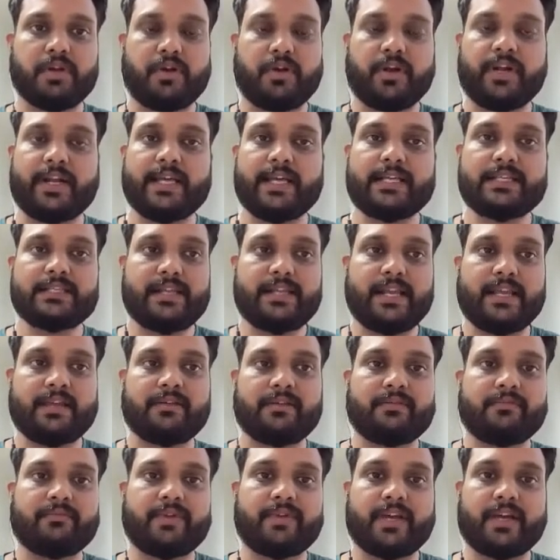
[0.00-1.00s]
context,
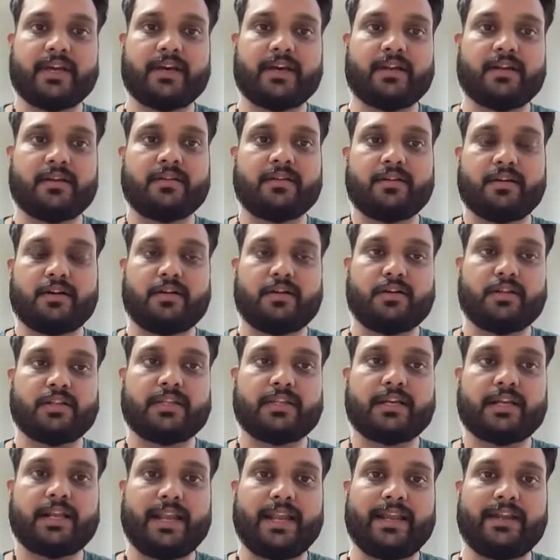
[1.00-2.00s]
like where all
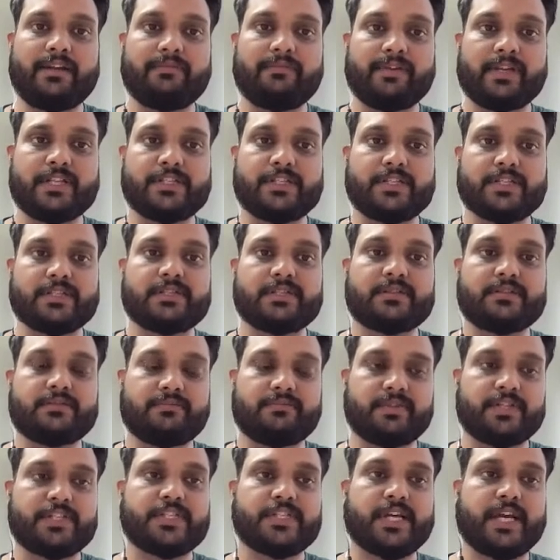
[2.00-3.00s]
the client fetches
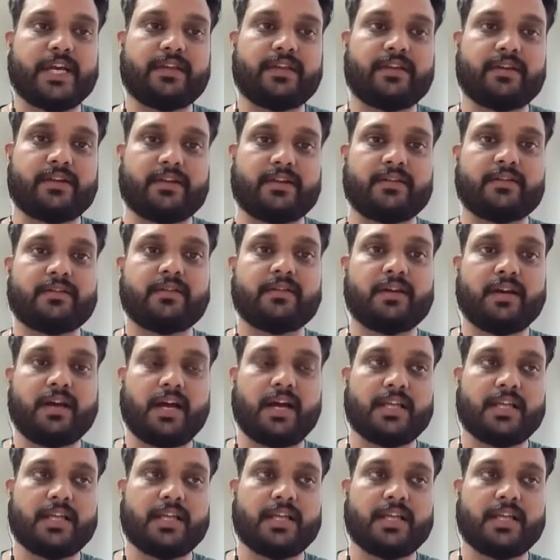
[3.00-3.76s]
which I run,